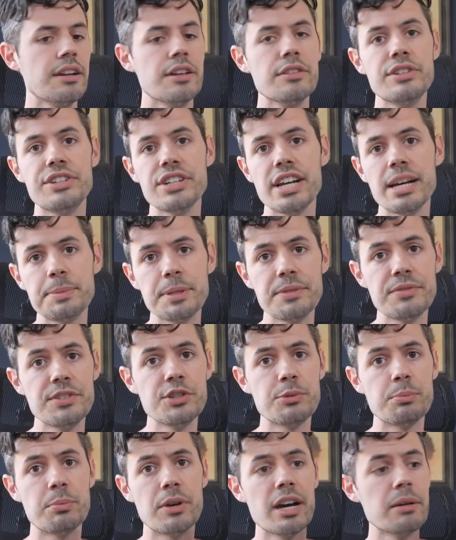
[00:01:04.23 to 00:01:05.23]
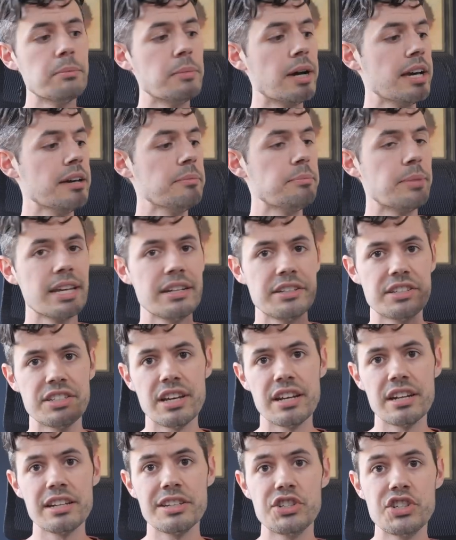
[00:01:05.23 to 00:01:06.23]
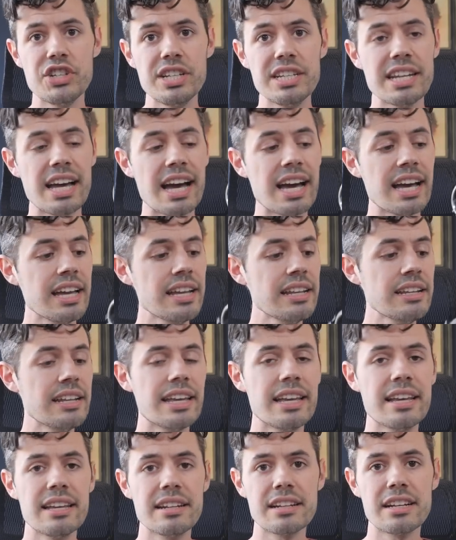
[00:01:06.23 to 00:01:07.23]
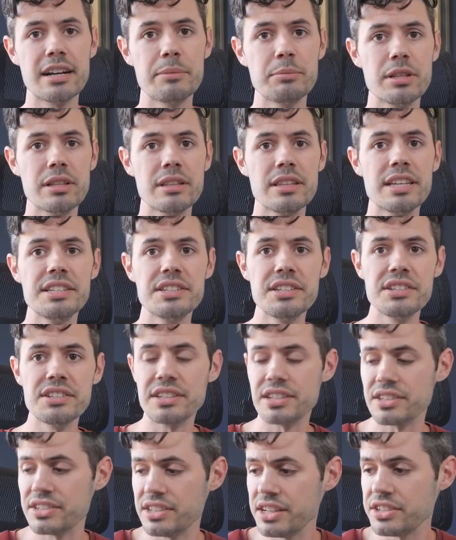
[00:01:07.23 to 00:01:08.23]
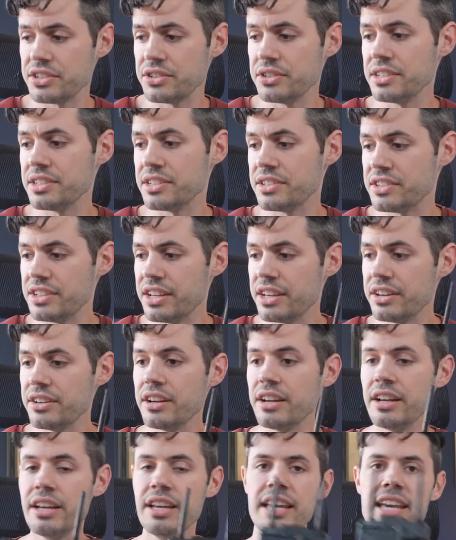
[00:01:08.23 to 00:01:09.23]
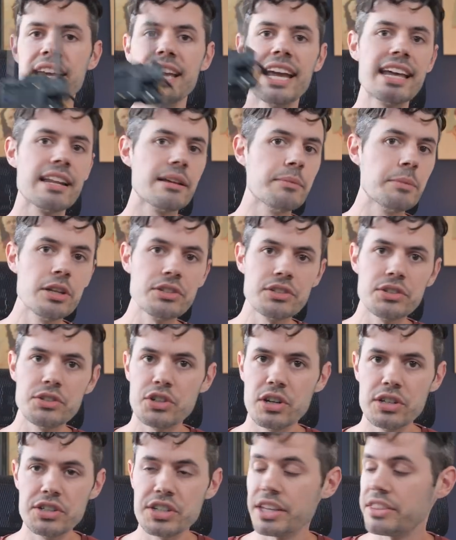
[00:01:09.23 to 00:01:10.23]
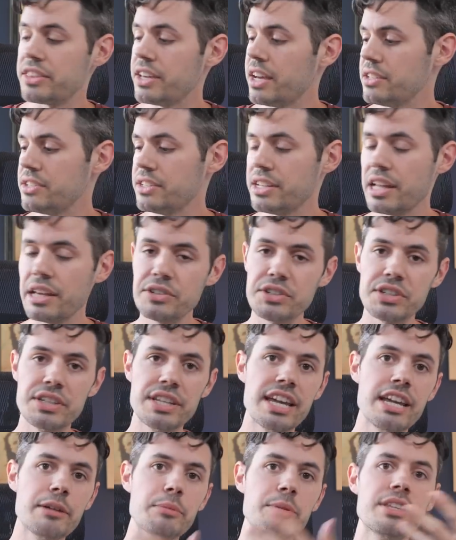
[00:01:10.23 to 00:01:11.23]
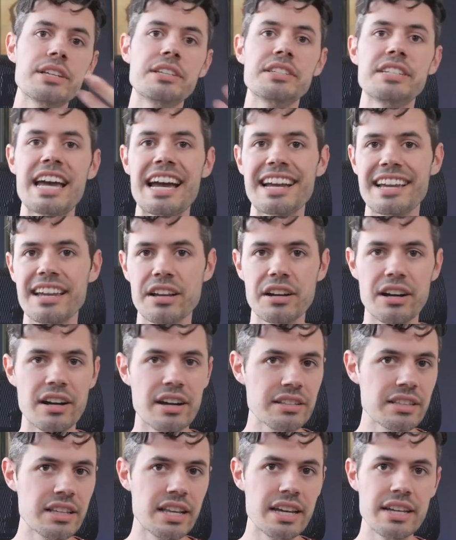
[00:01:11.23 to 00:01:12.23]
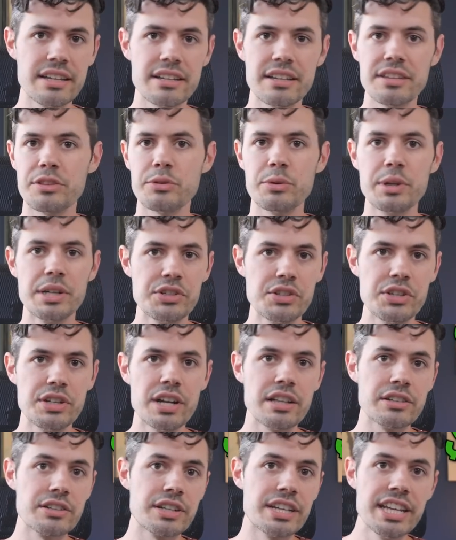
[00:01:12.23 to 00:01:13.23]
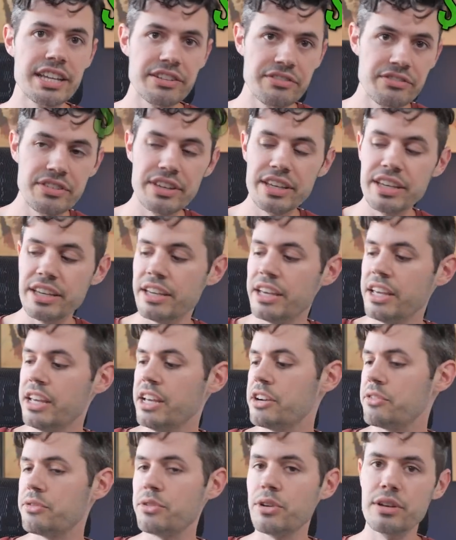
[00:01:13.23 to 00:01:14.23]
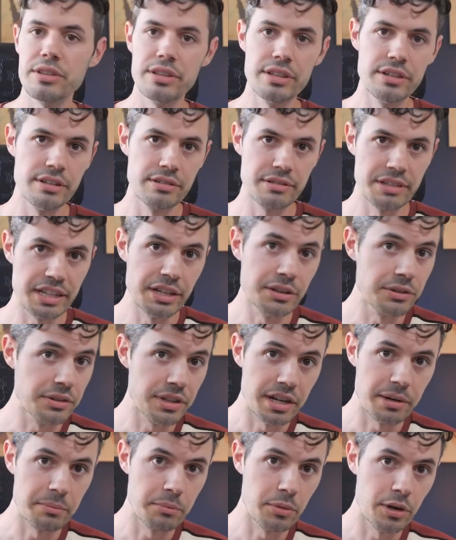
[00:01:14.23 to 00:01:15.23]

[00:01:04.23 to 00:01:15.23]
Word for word: Another other jobs, I've just brought my Panasonic G9 and a couple of lenses and accessories, etc. And I'm also charging $1,000 a day, but then tacking on like a $300 kit fee for all the gear that I'm